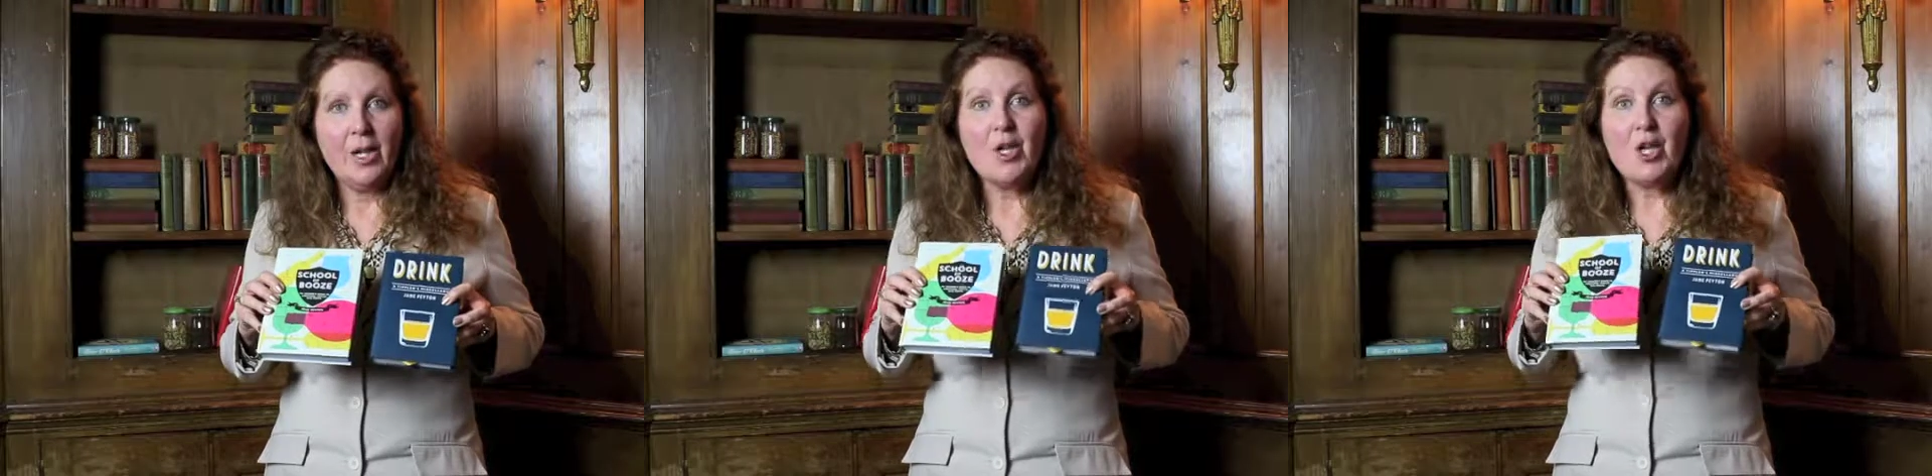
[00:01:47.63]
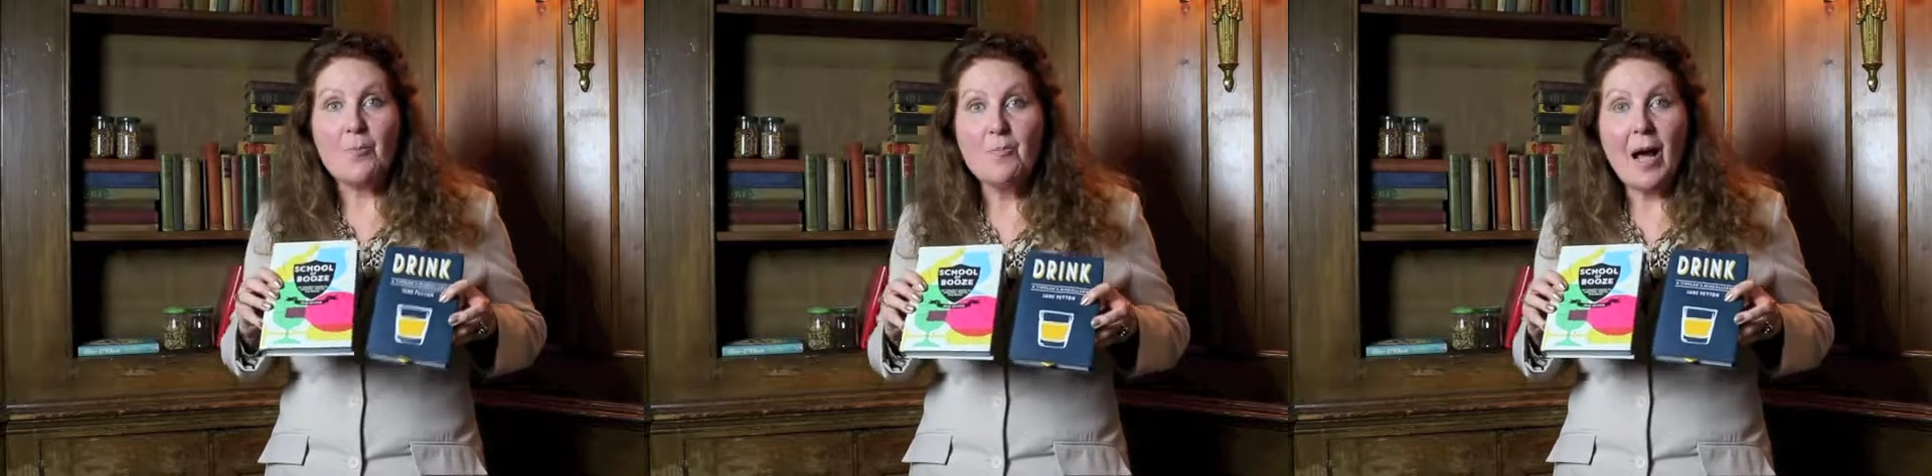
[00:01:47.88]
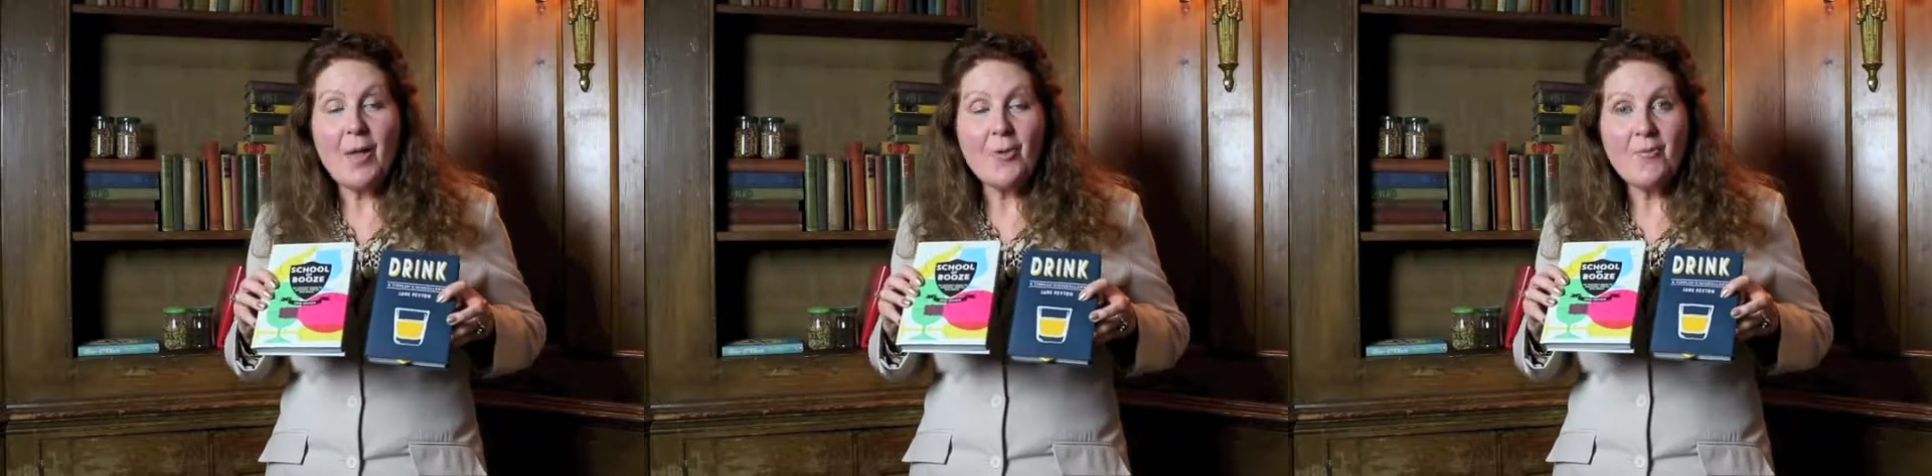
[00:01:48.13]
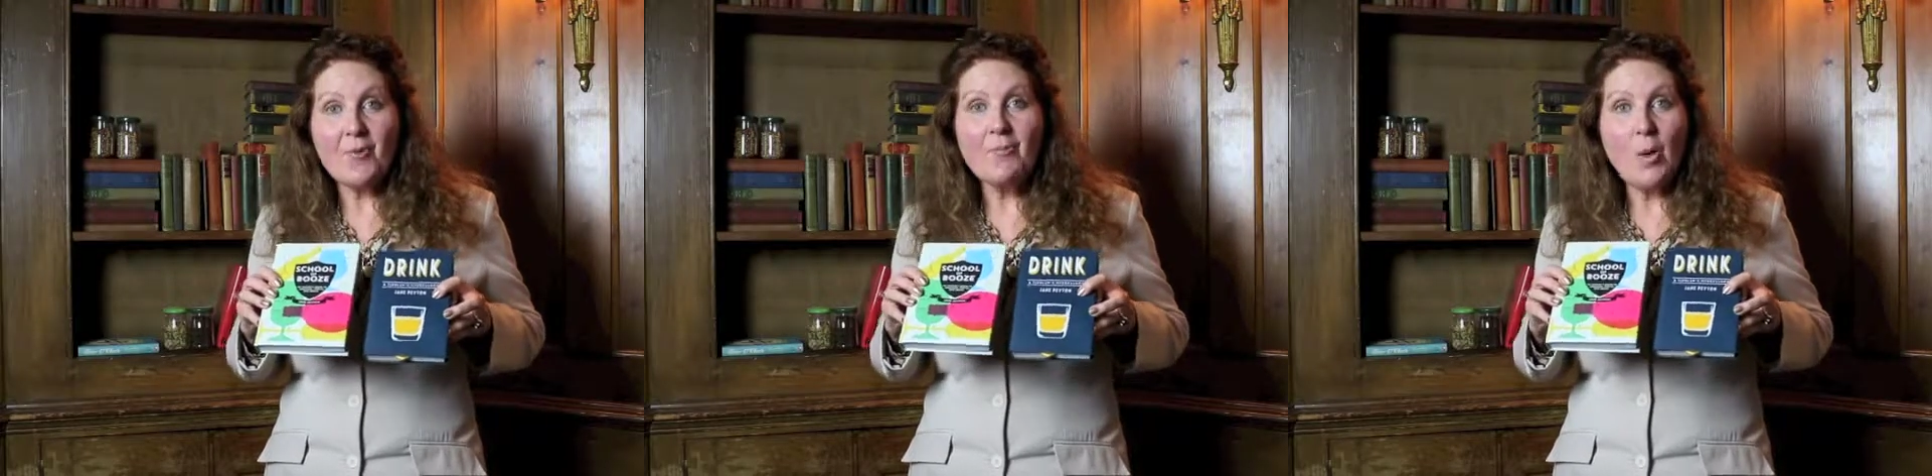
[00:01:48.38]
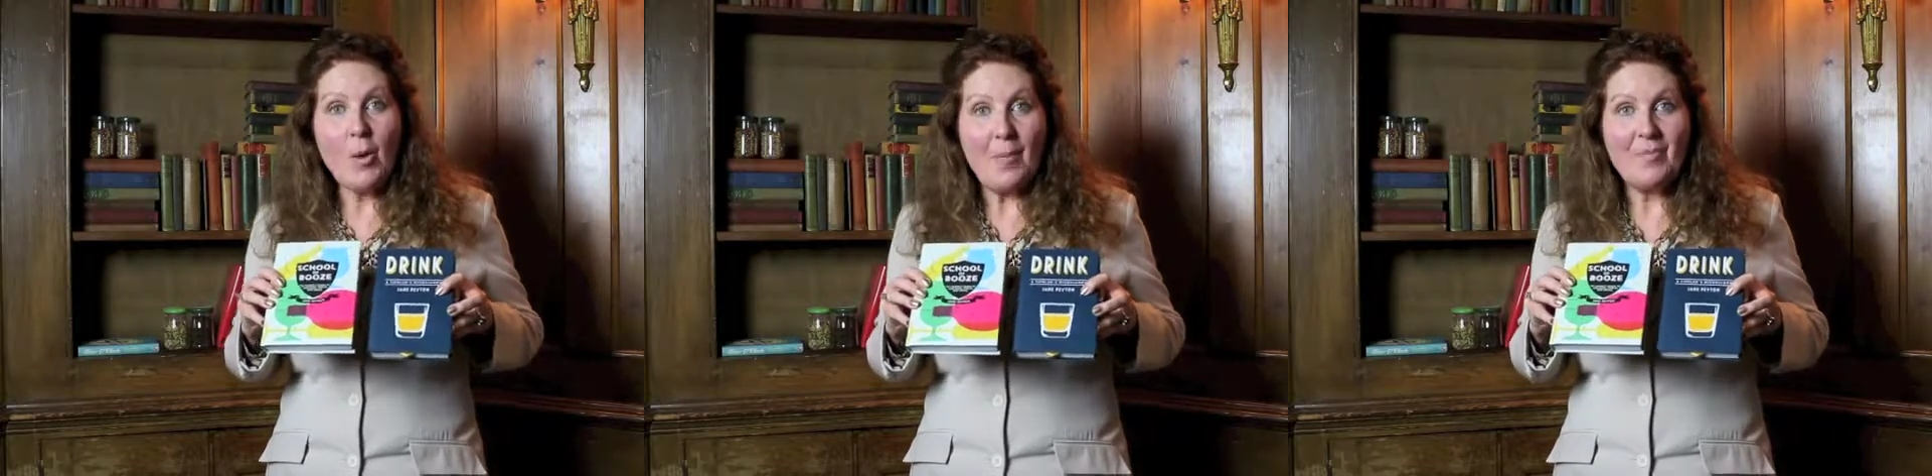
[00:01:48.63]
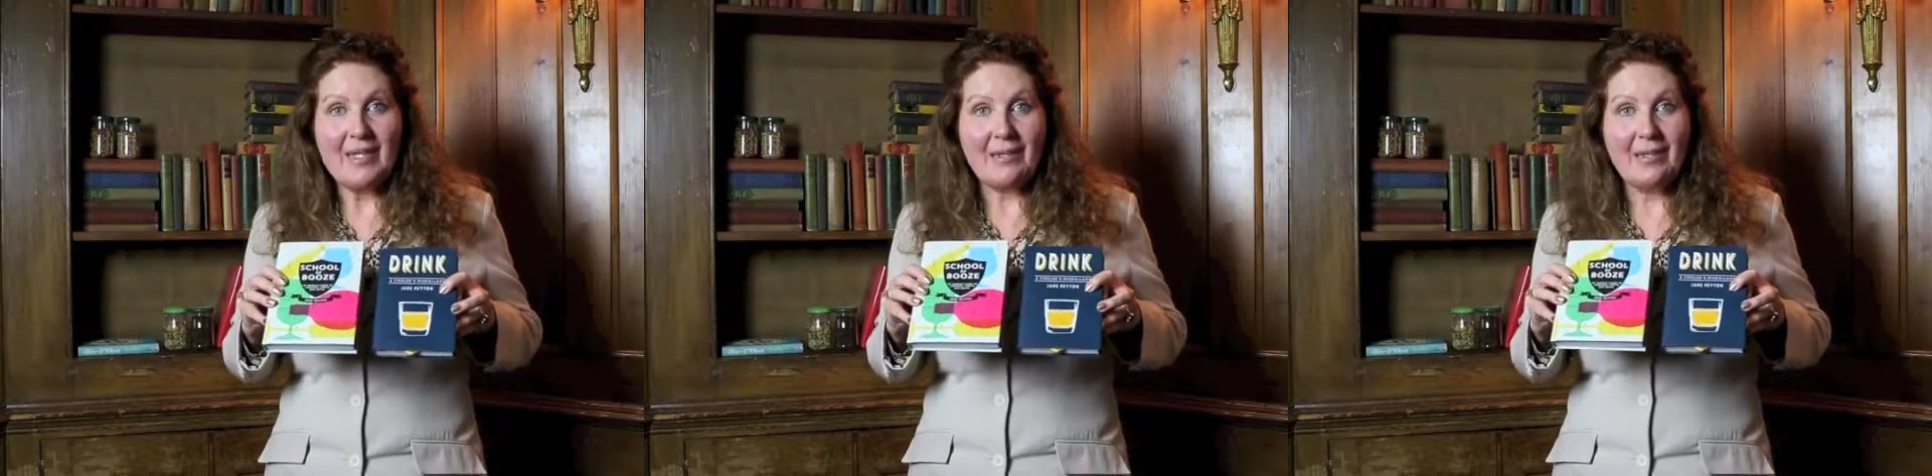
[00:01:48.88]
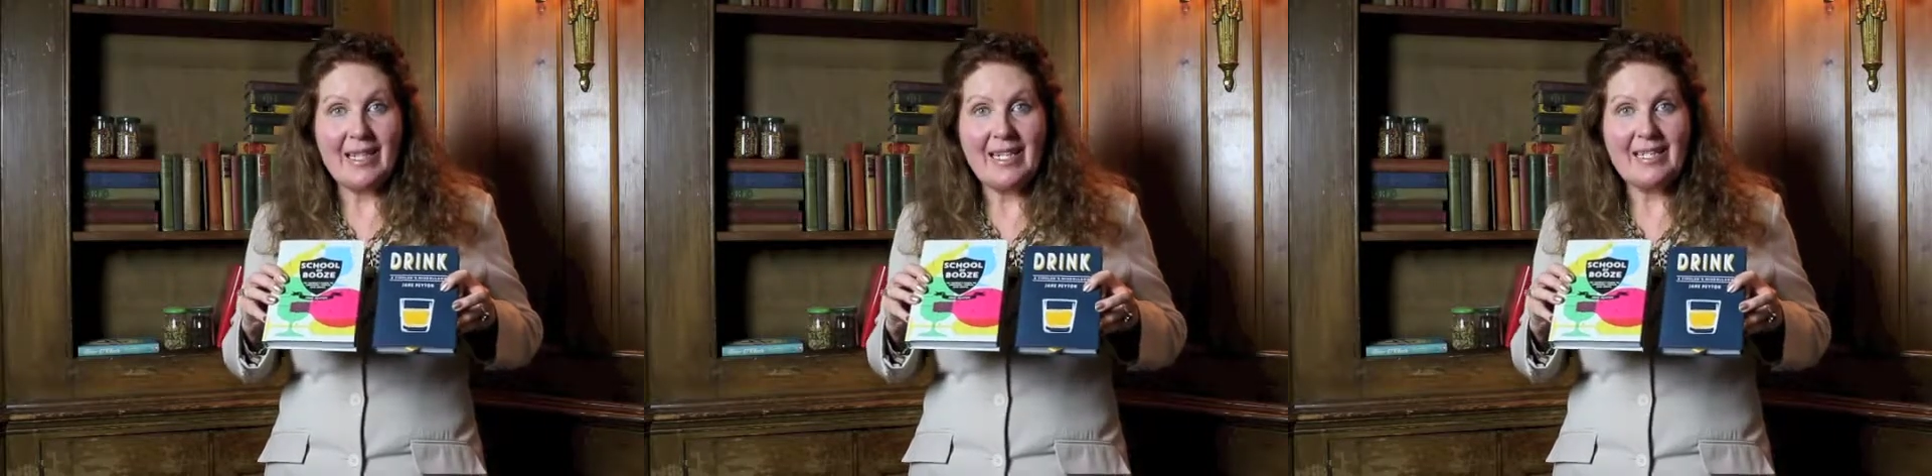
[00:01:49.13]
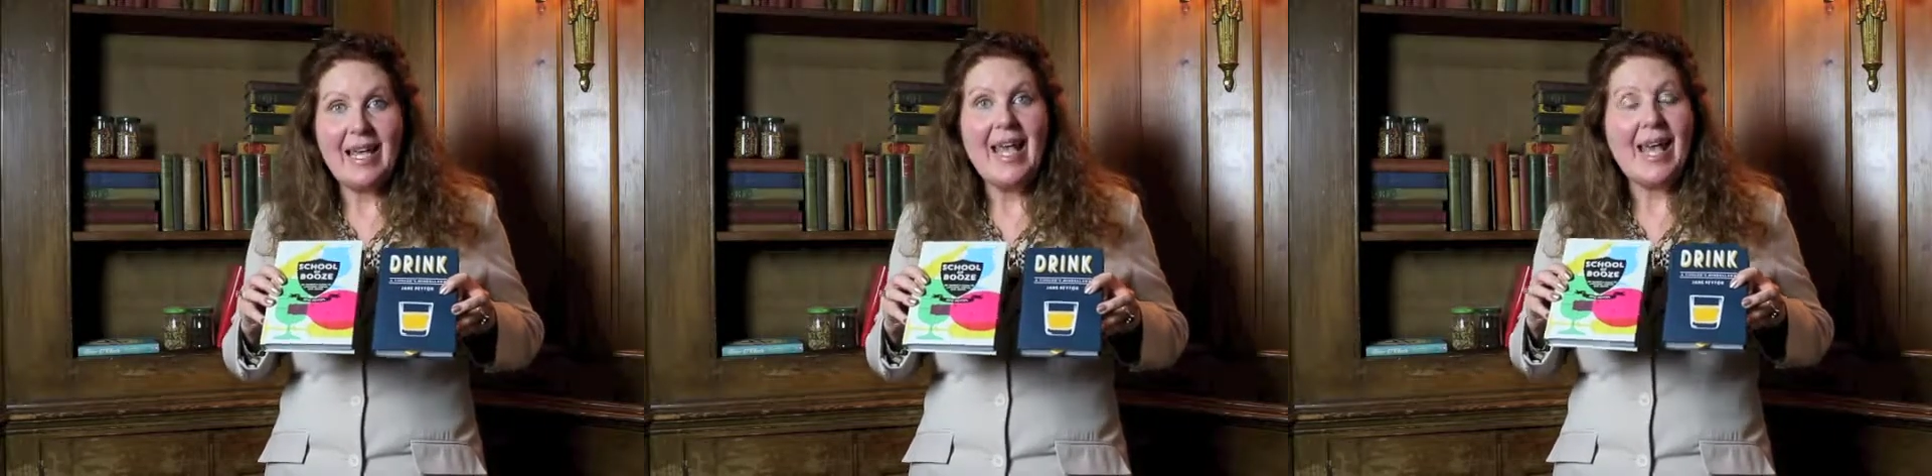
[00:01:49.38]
You can buy them from my website,